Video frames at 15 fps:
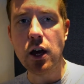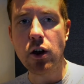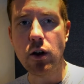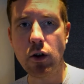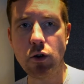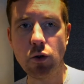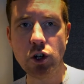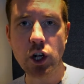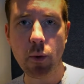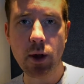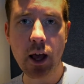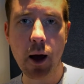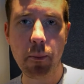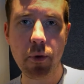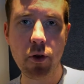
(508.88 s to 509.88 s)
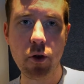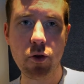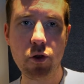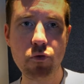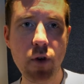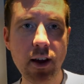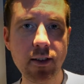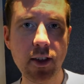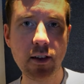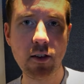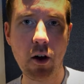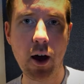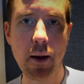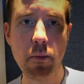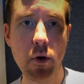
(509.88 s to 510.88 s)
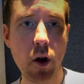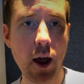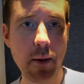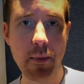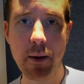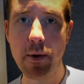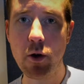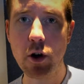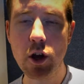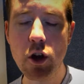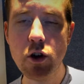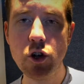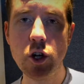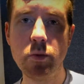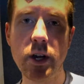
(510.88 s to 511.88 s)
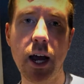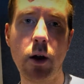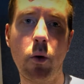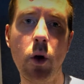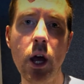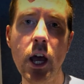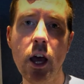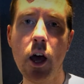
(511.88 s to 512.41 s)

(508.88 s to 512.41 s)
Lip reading: You know, you're showing up the rest of the time, like maybe on a YouTube channel.